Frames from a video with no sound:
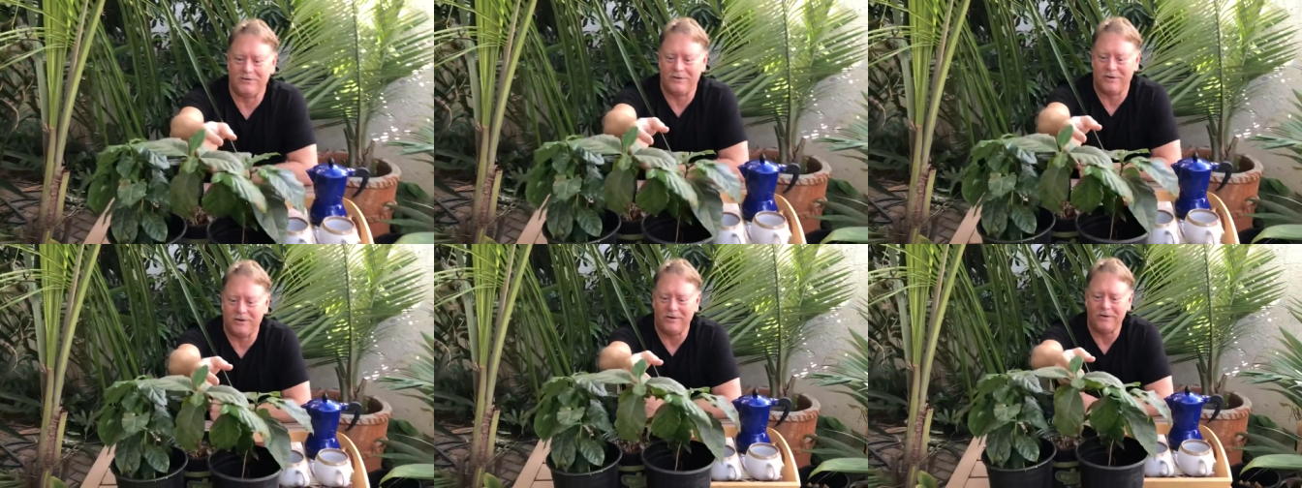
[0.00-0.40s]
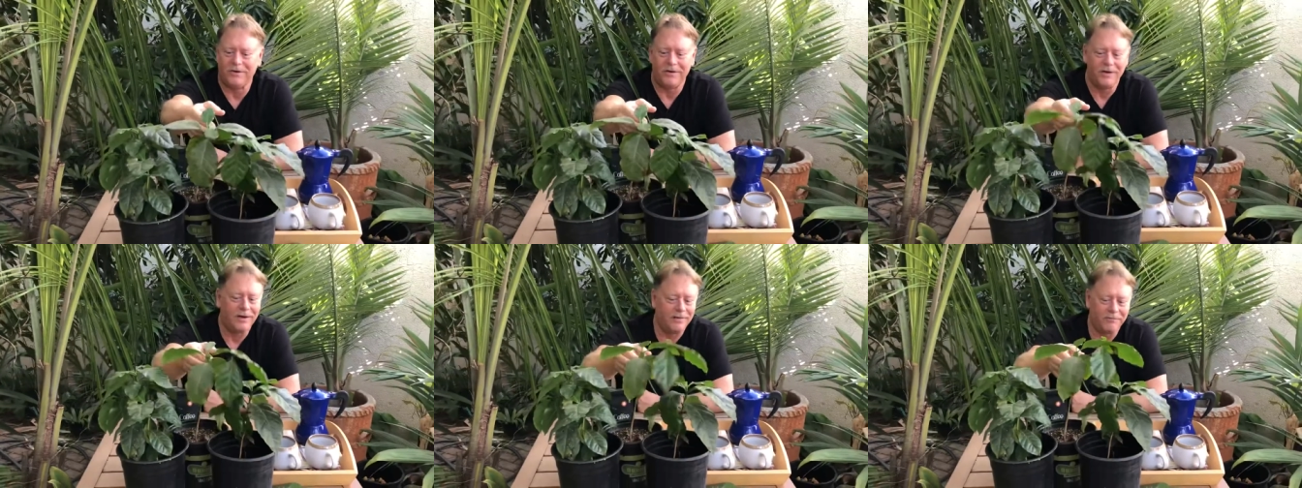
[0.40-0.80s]
here.
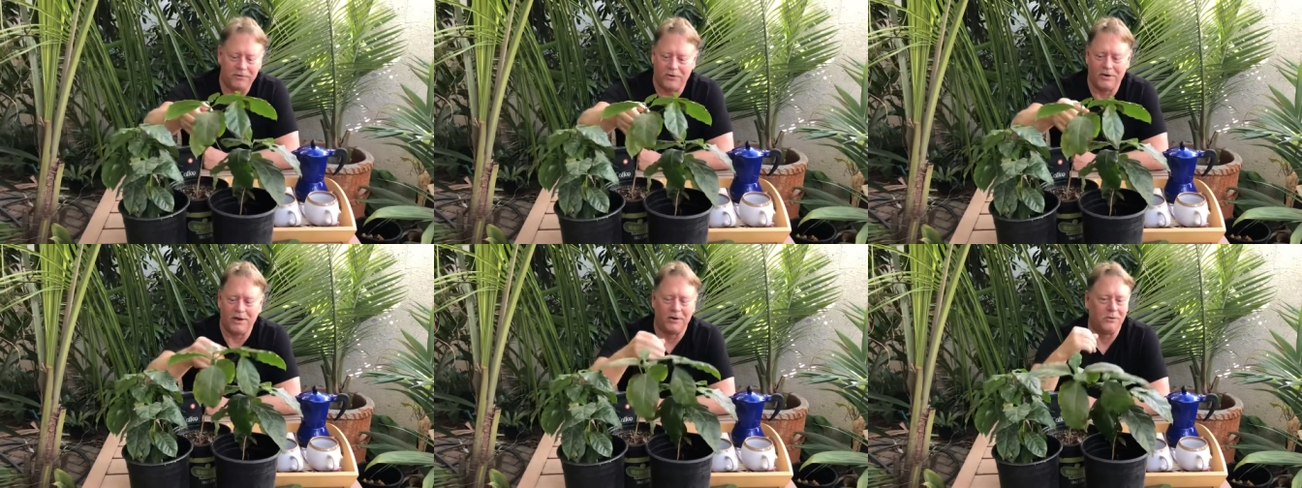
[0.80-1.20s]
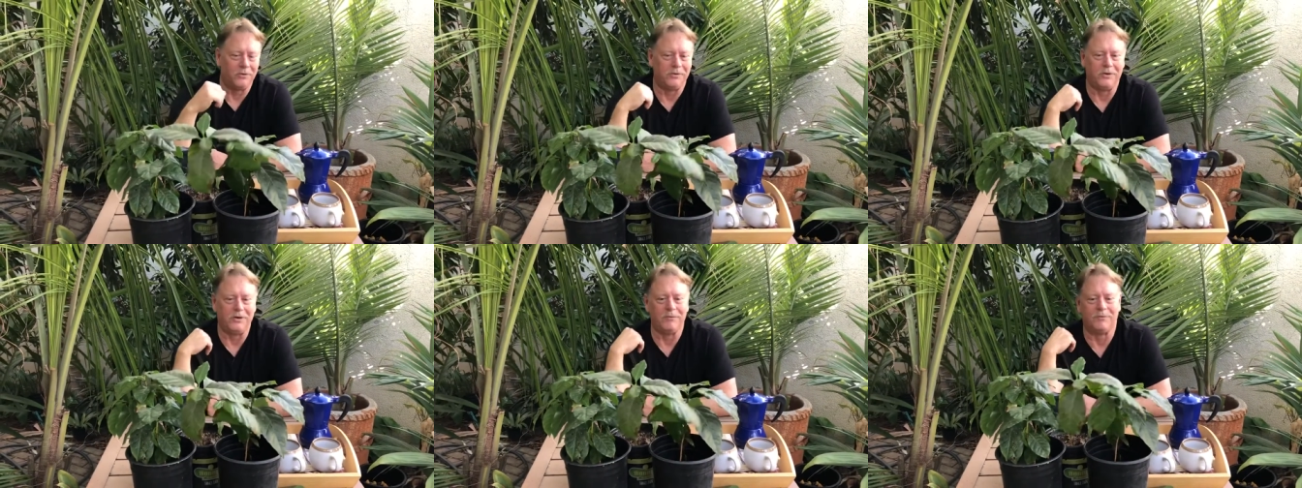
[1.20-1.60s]
They're not old
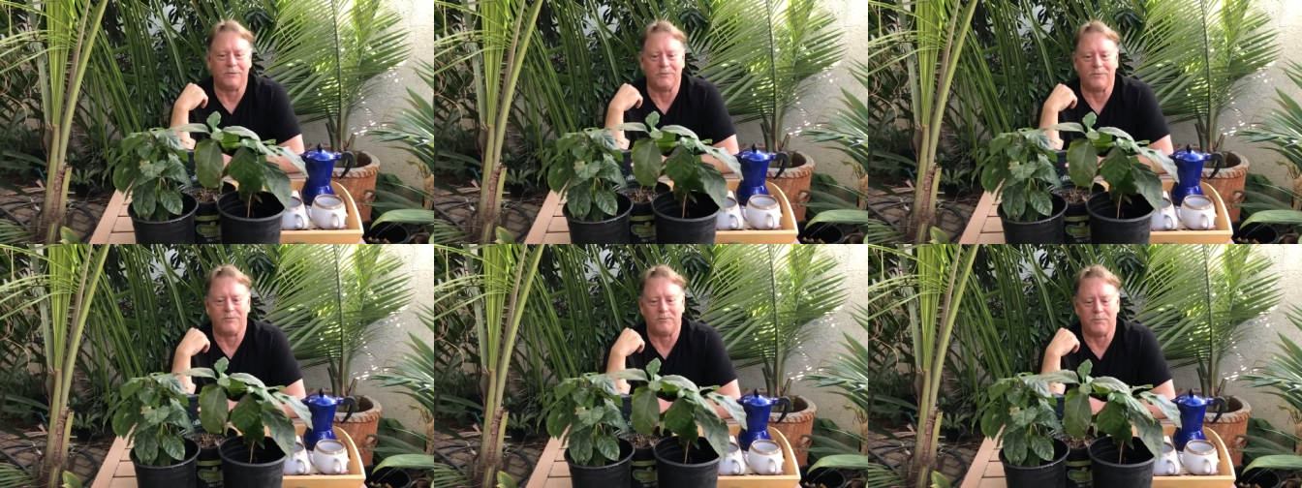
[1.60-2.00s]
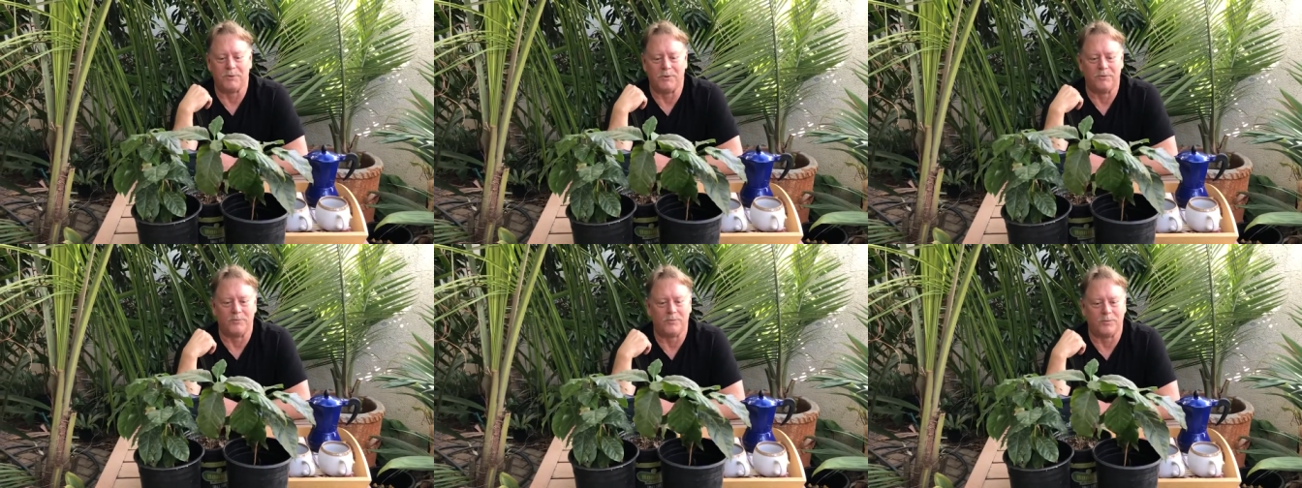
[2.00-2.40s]
enough to
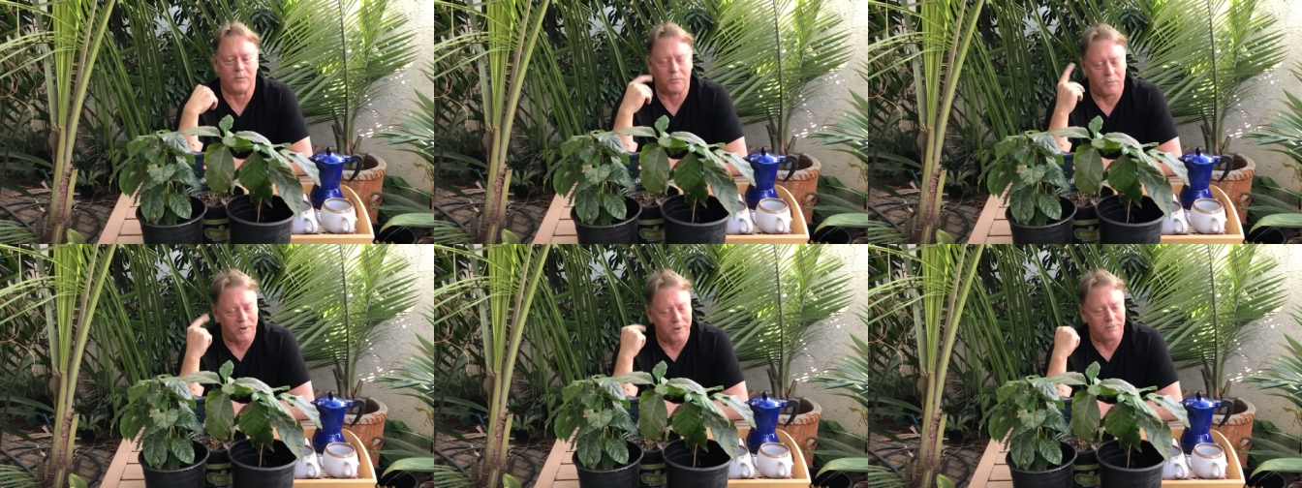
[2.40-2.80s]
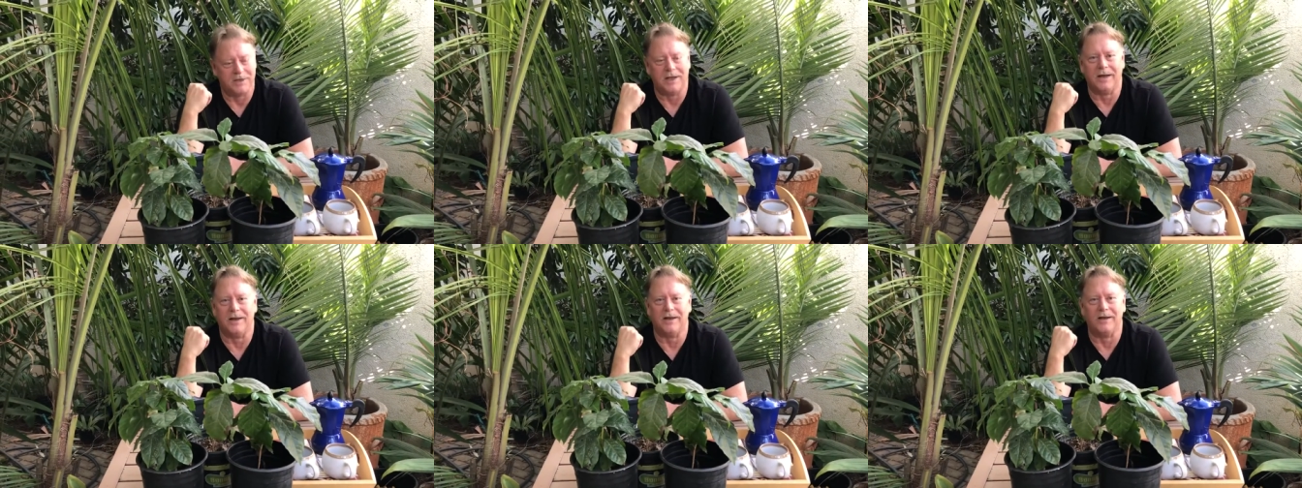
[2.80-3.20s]
produce fruit, probably
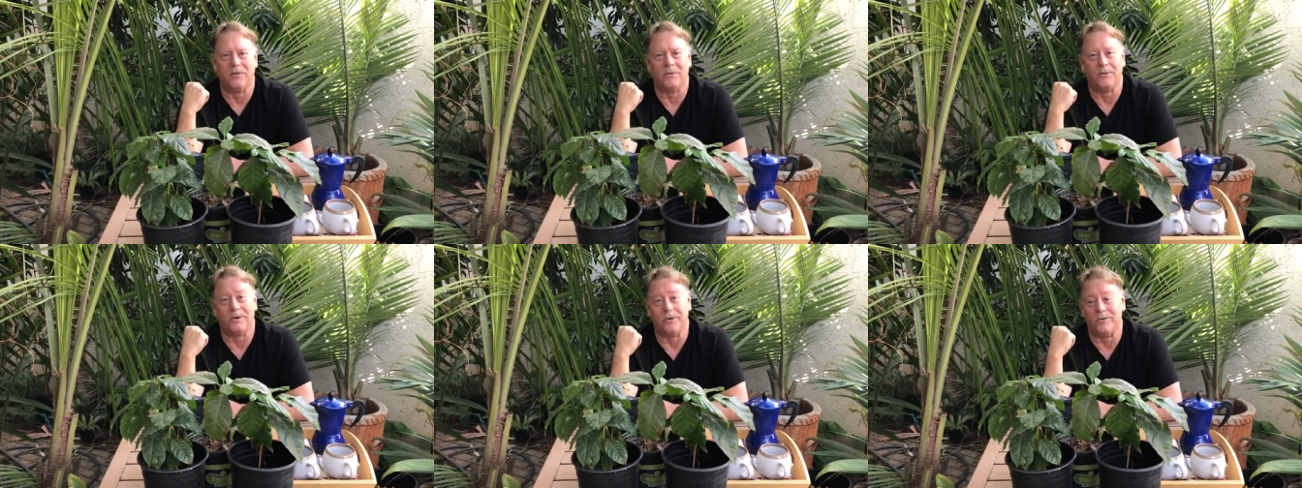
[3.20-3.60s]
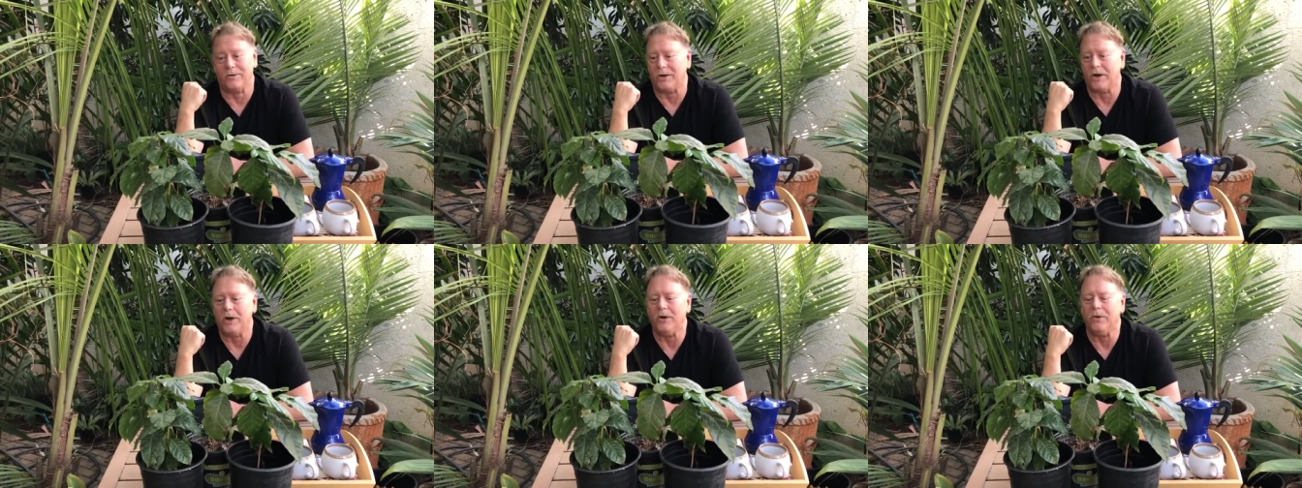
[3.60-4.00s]
got another year to
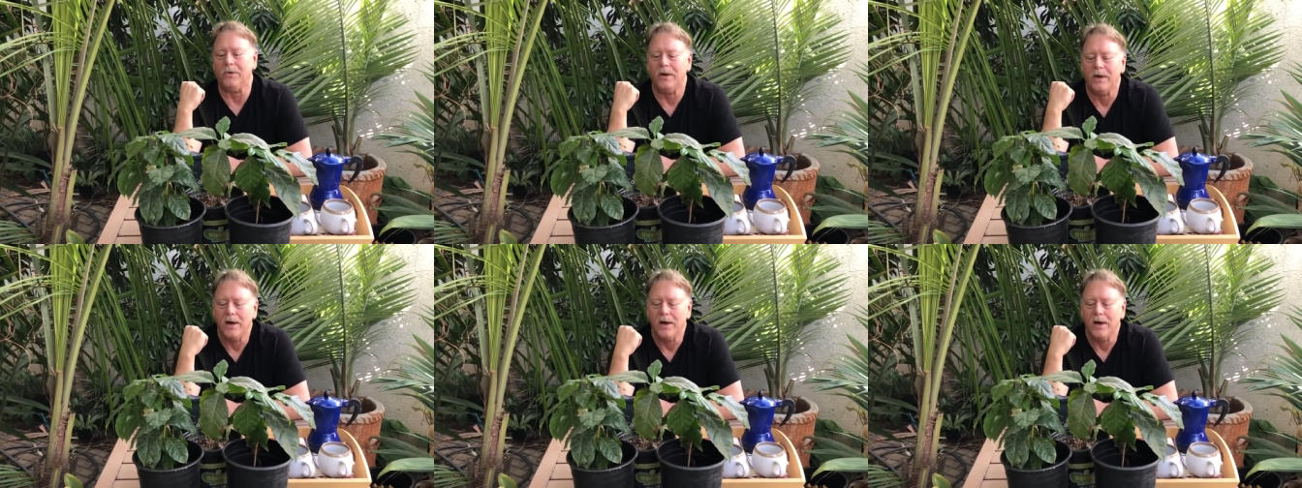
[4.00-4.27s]
go.